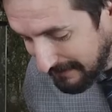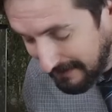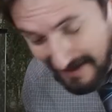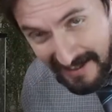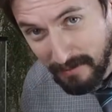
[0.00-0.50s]

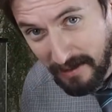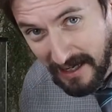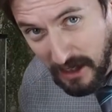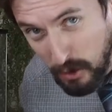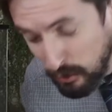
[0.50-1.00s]
it can make
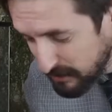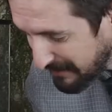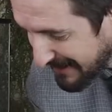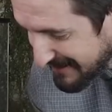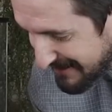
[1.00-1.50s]
a huge
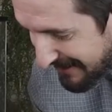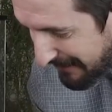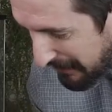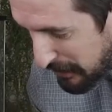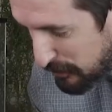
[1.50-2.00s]
mess.
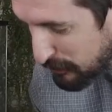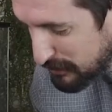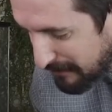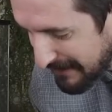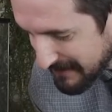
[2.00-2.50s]
And the
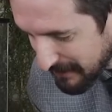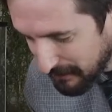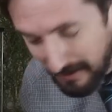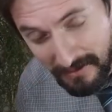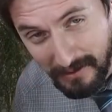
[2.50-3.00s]
huge mess and
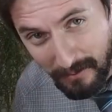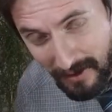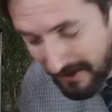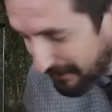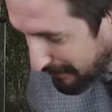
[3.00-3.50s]
clouding the
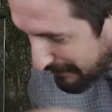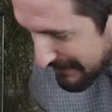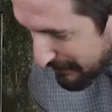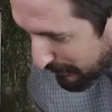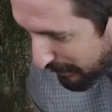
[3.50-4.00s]
water and
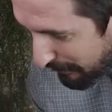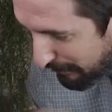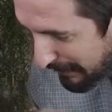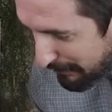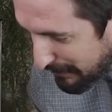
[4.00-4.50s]
messing with the
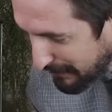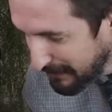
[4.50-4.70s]
pump